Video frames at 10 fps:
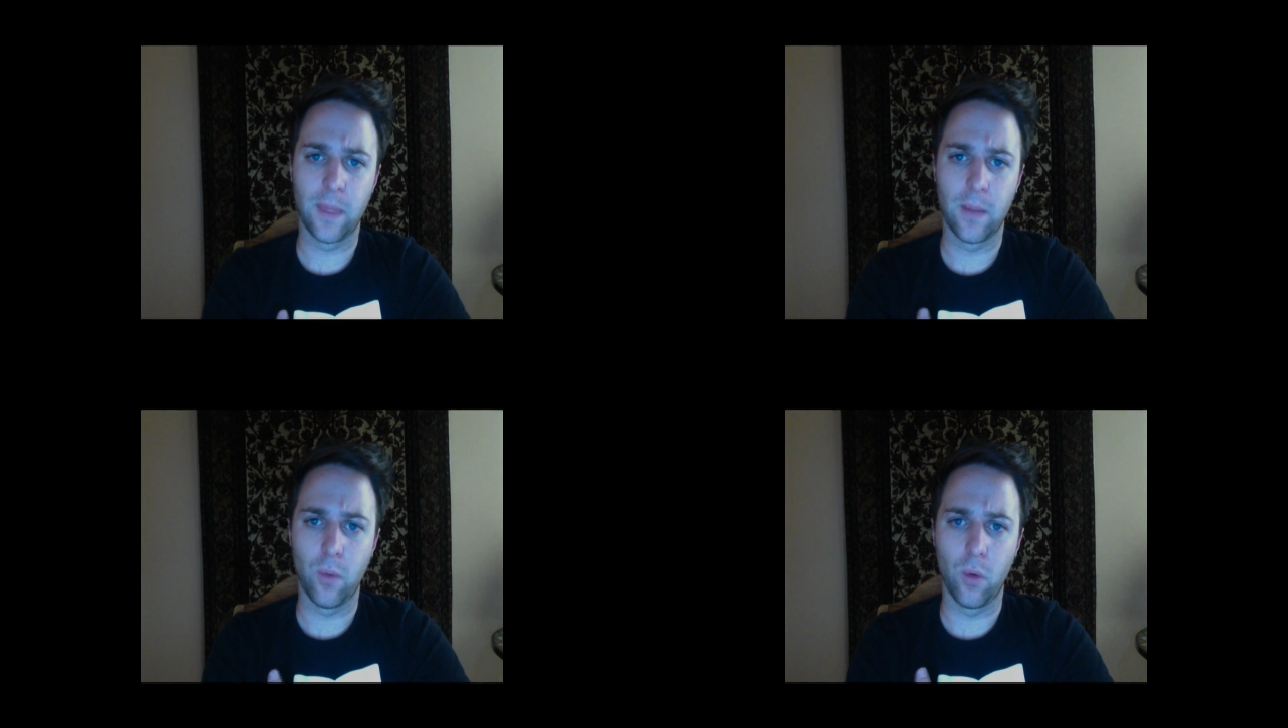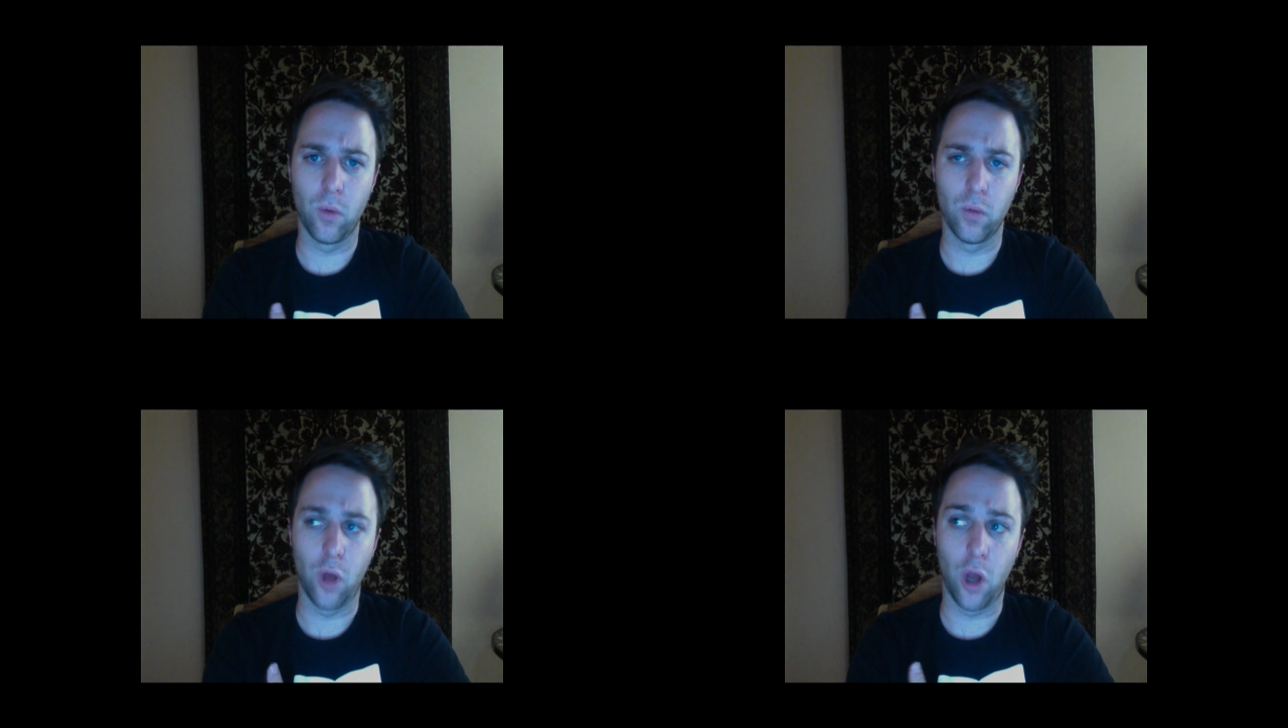more
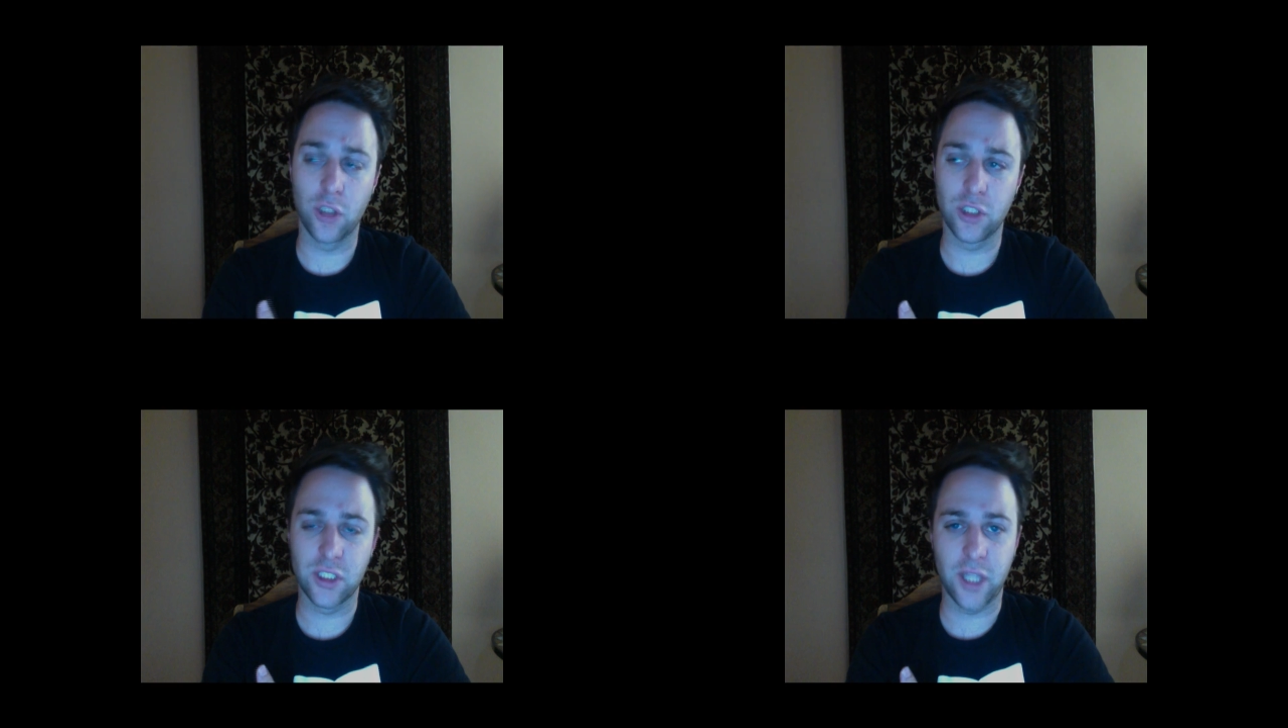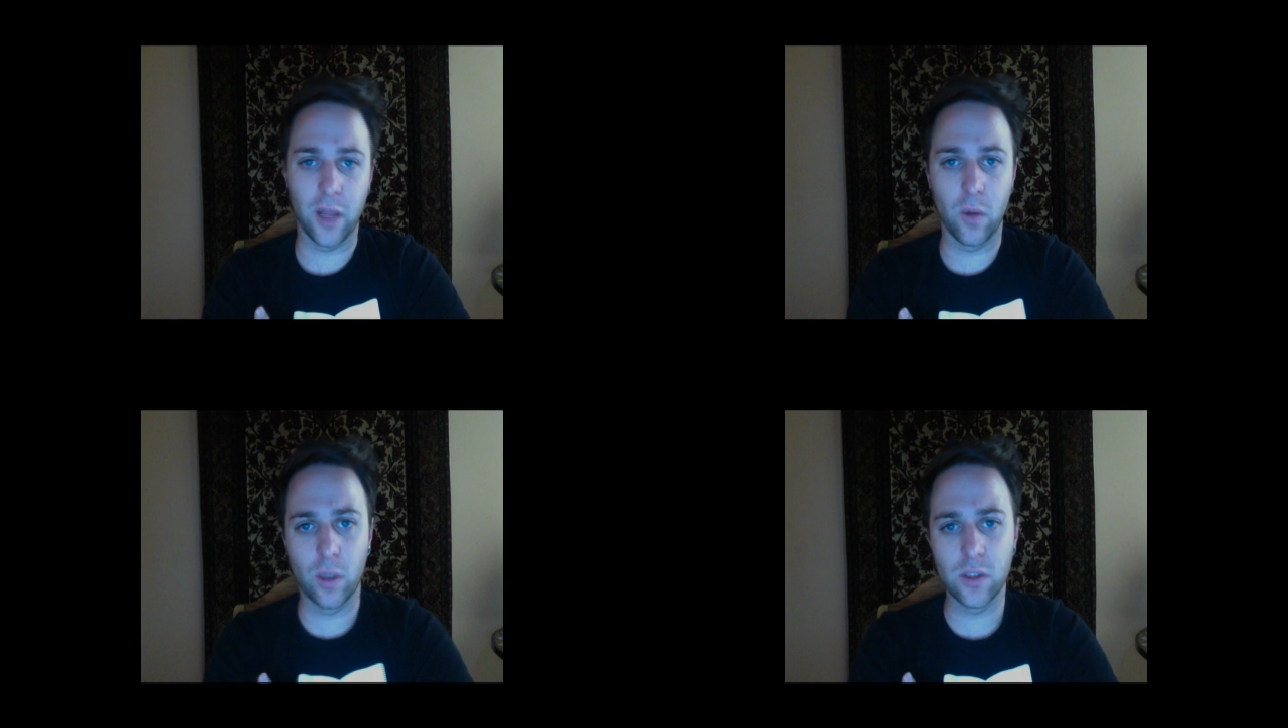larger
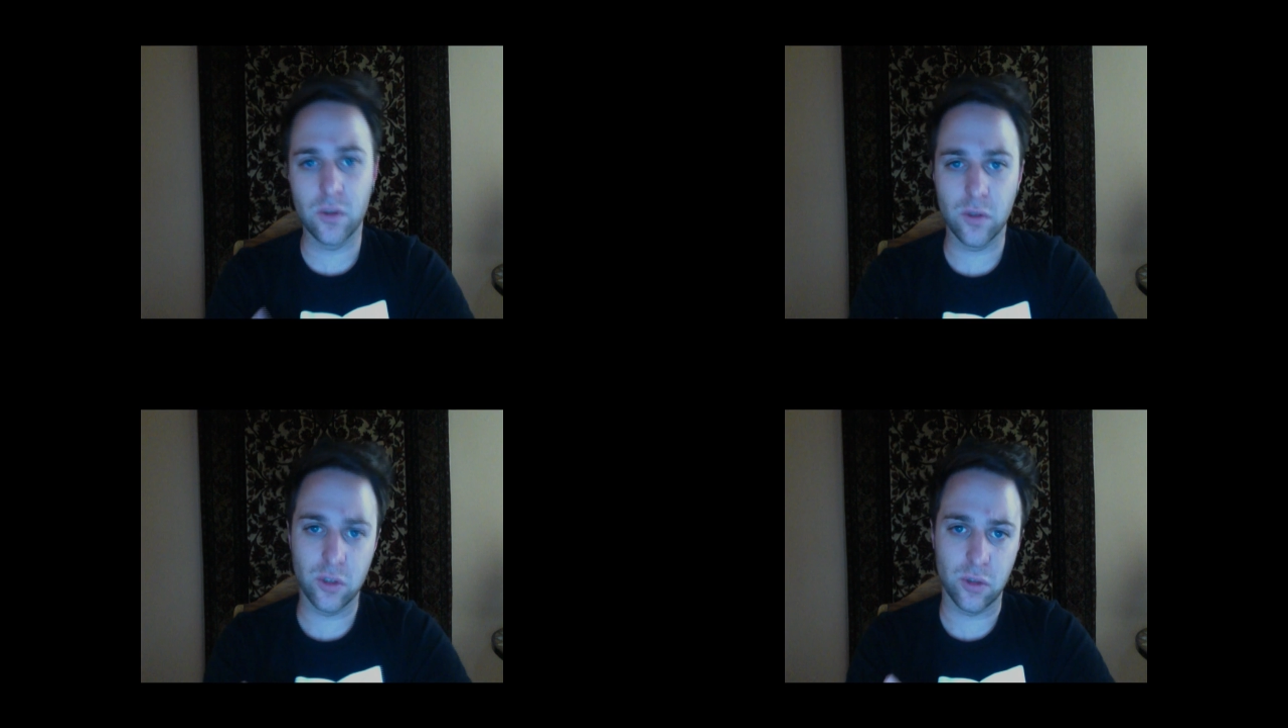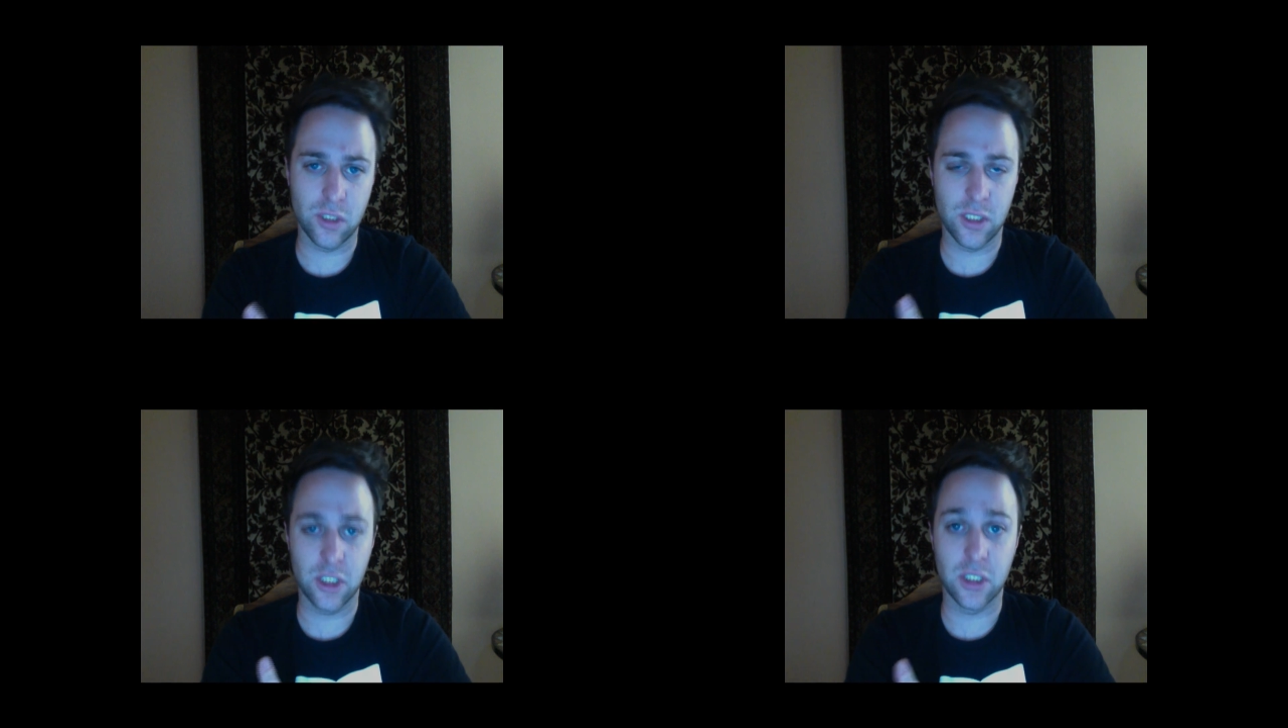scale one,
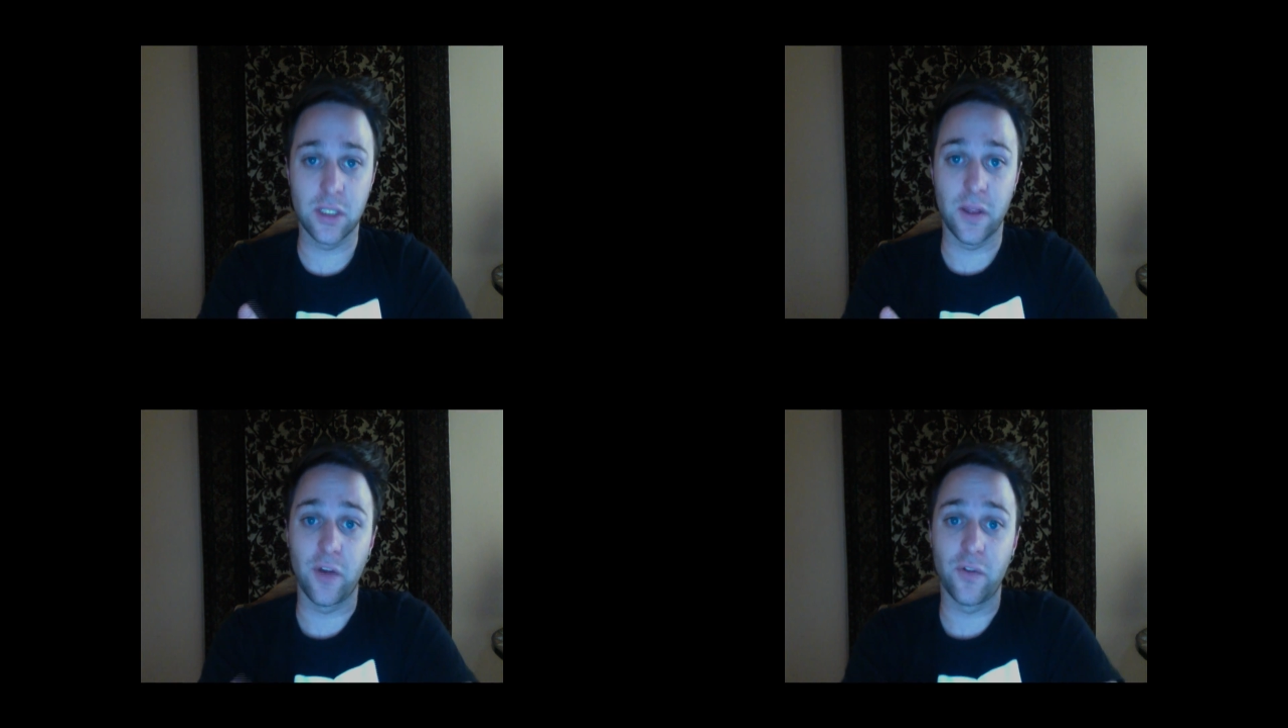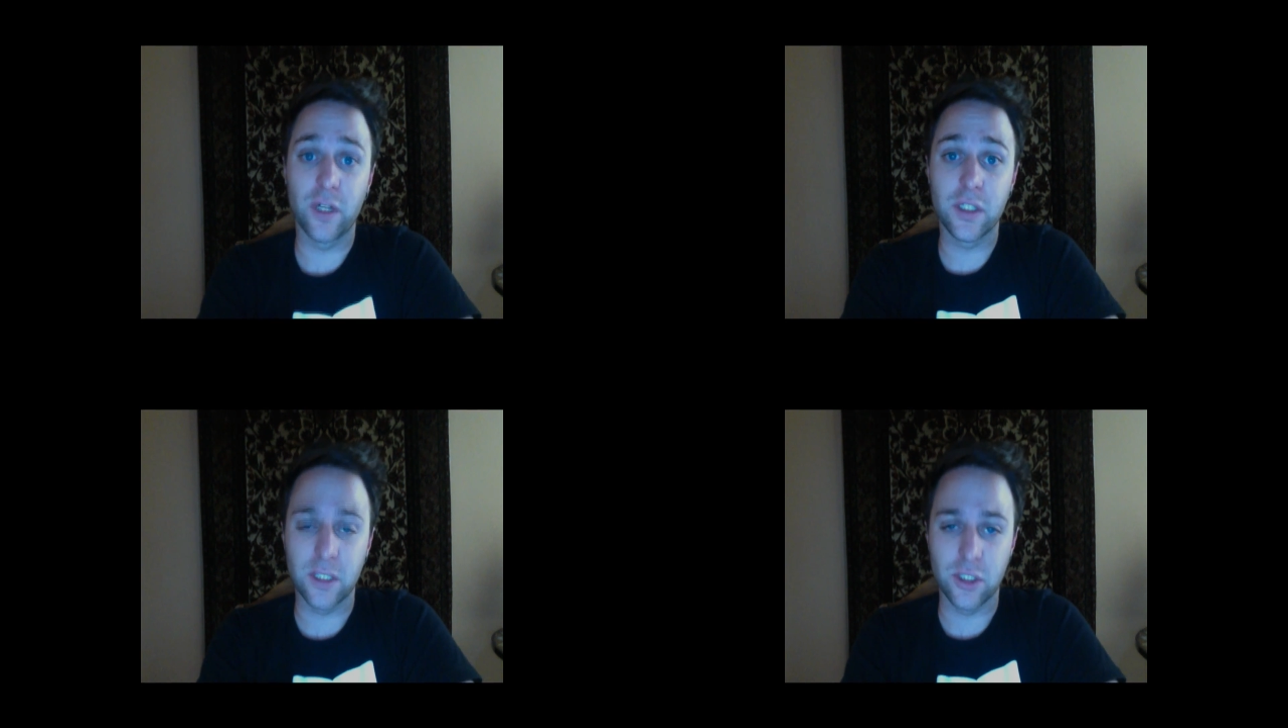such as South
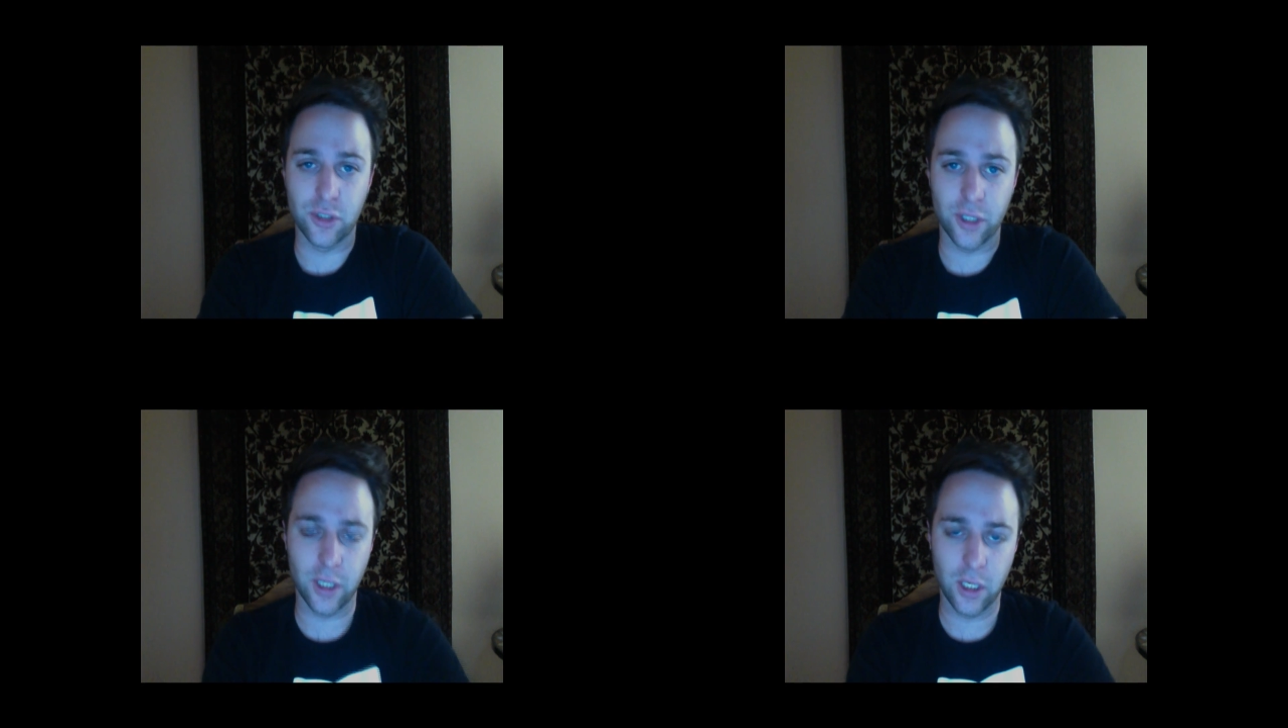Africa's history,